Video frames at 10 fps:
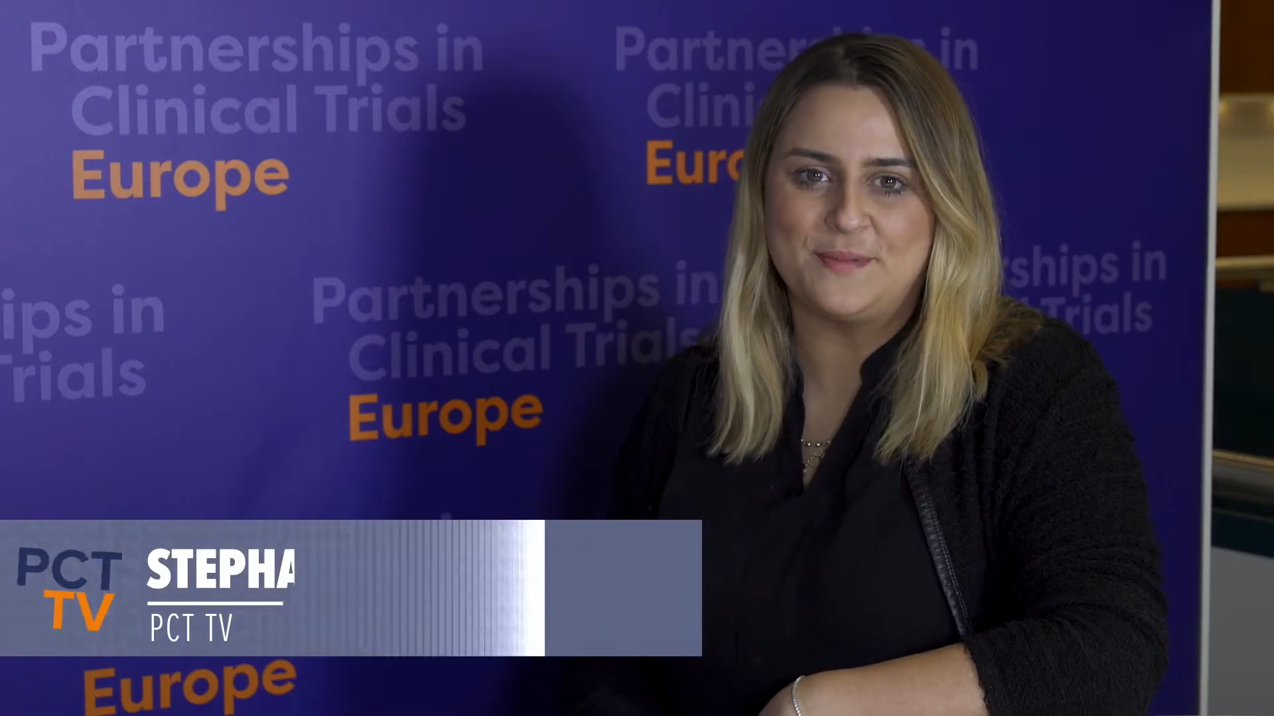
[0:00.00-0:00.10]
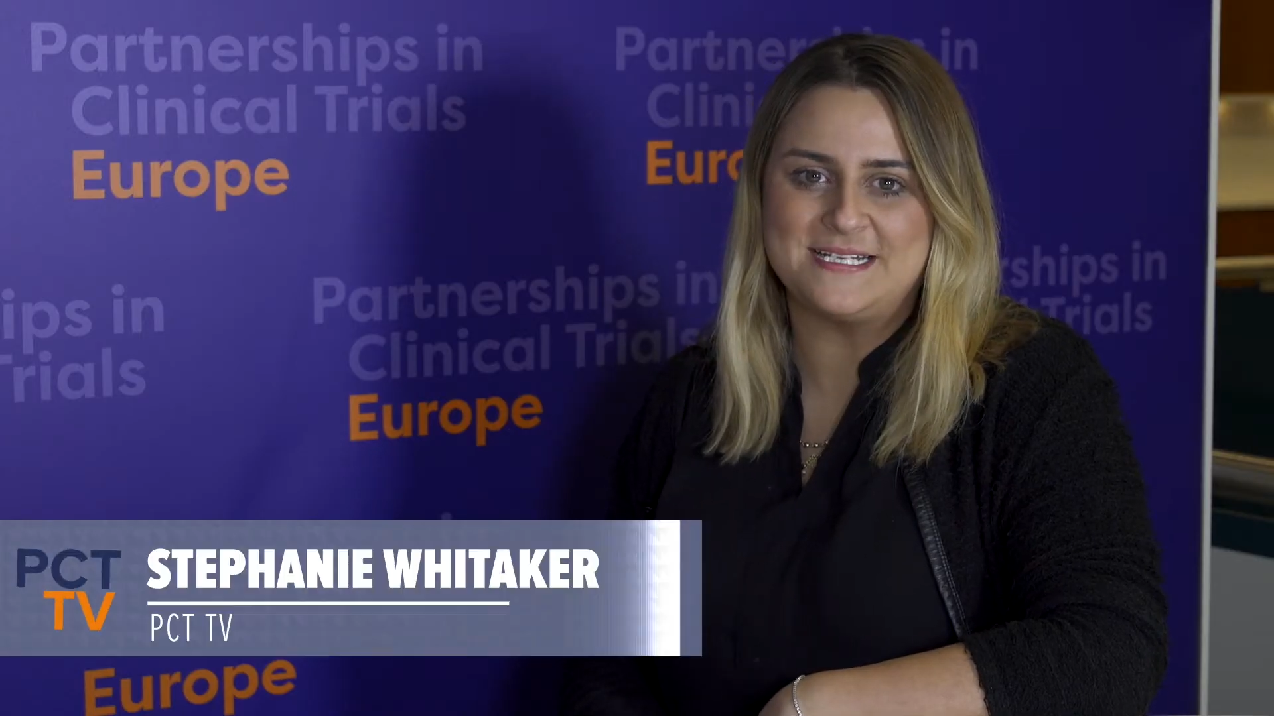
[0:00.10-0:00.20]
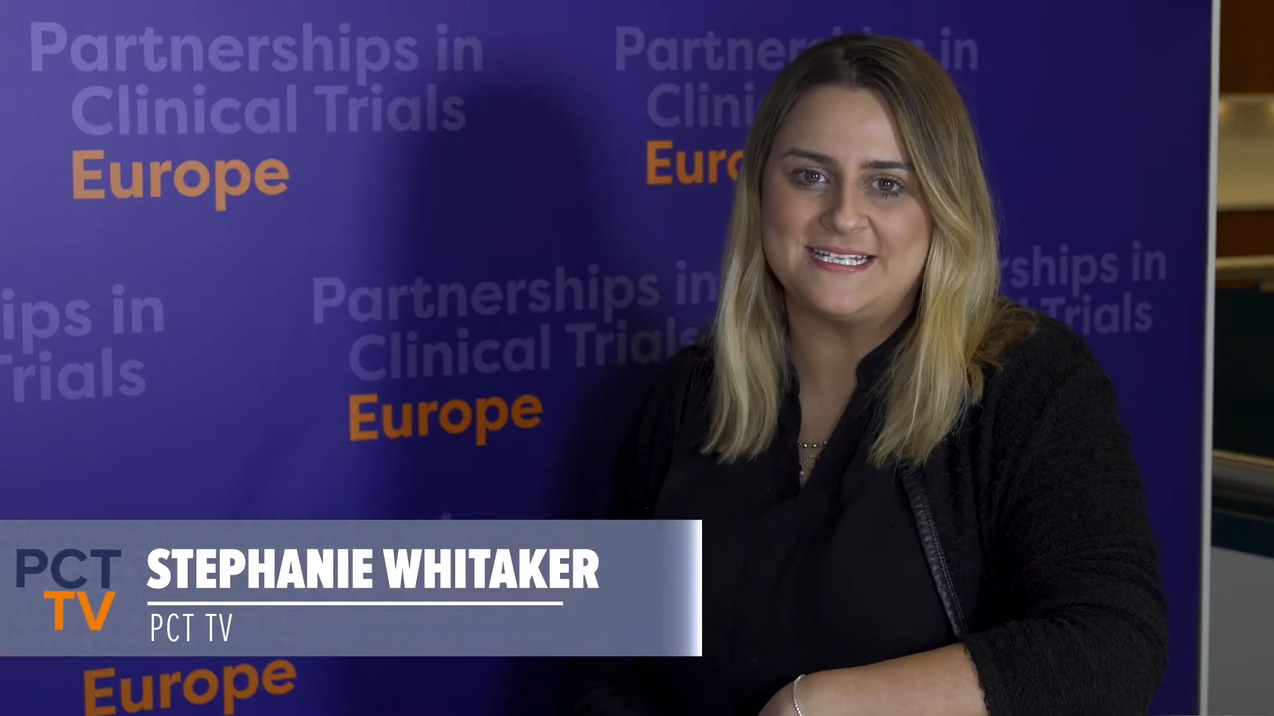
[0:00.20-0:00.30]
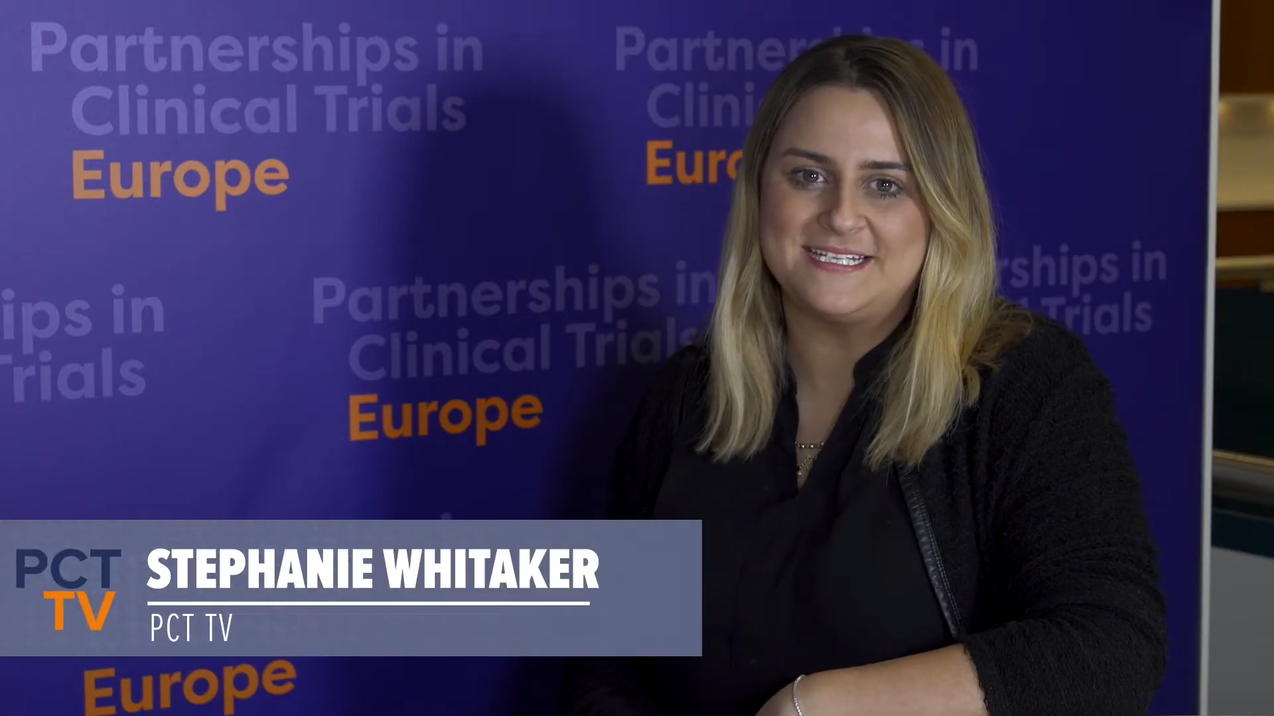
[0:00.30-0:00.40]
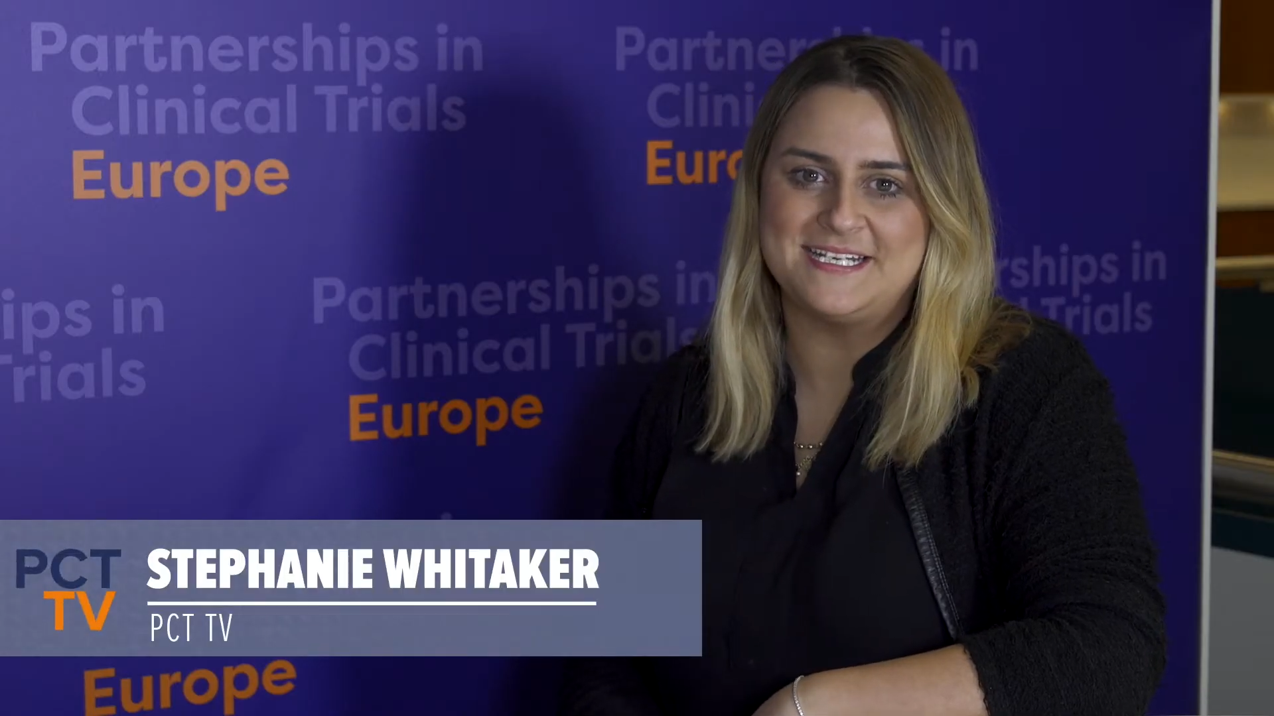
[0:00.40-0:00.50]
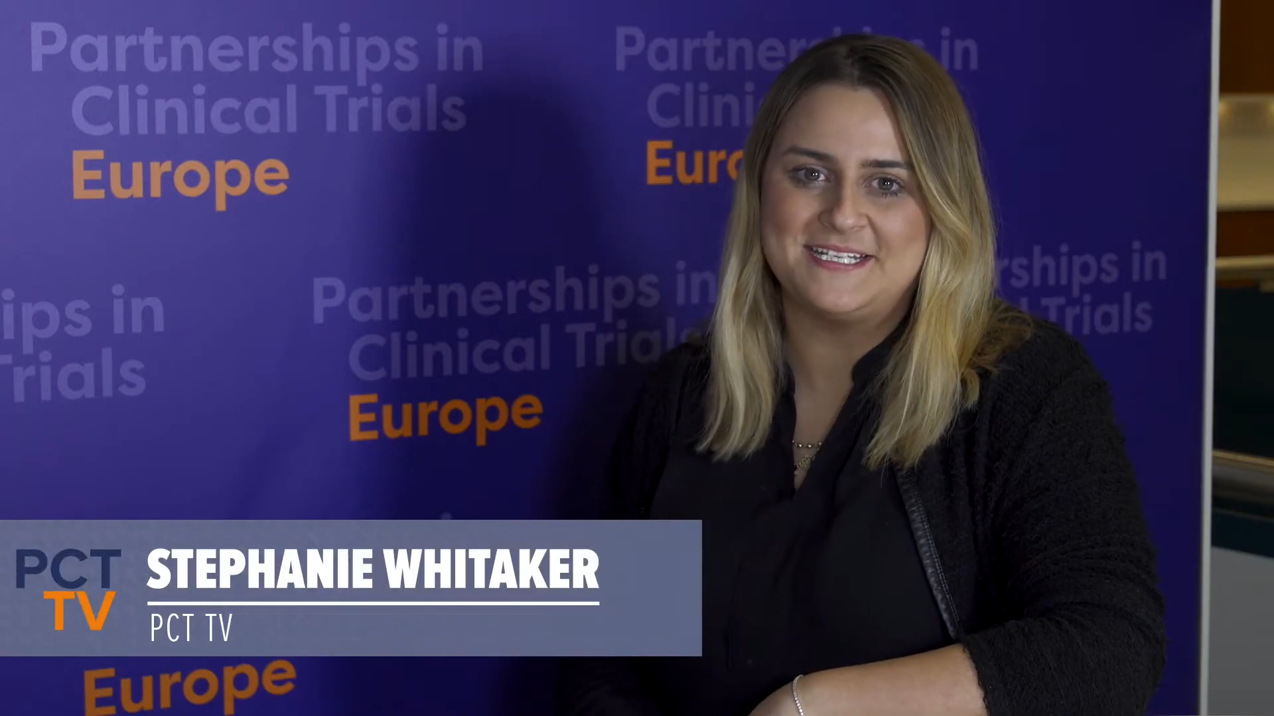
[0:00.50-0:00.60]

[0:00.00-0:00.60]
PCT